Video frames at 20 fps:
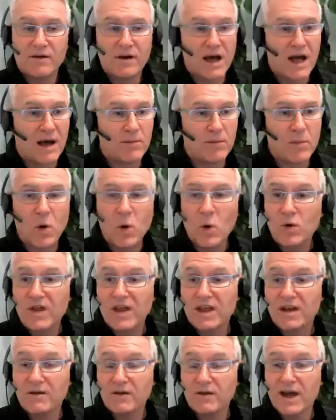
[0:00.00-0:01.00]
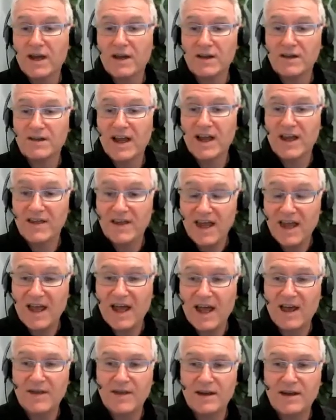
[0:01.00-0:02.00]
all the innovators and
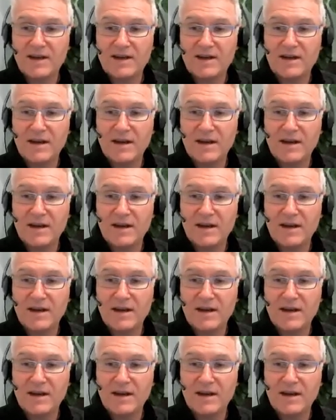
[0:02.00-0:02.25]
the